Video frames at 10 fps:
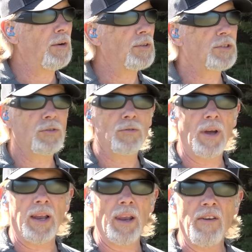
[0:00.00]
you know, it's,
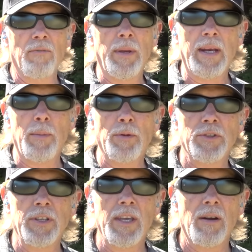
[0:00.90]
I love being able
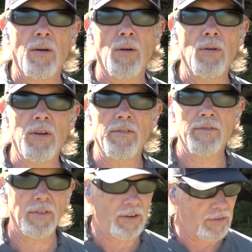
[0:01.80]
to get a hold
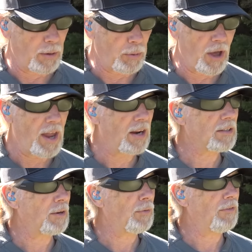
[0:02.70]
of, of their
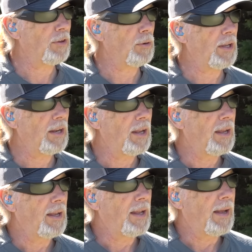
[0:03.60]
product and review it.
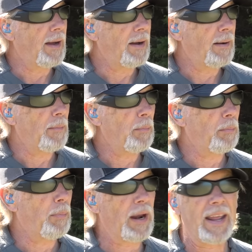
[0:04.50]

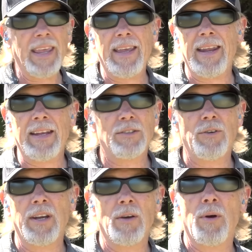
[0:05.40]
Um, but I can't
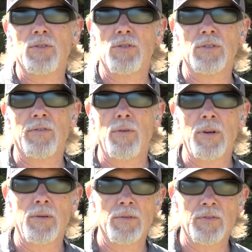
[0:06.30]
answer any questions
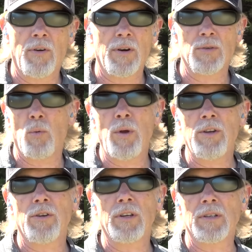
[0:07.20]
for you as far as
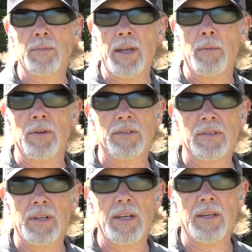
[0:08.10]
when you're going to be able to
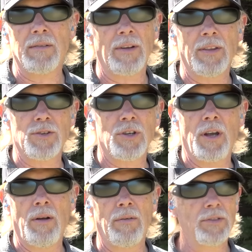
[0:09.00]
see it on the
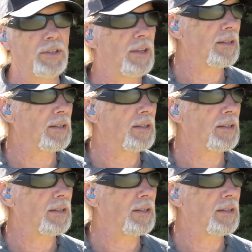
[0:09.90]
shelves and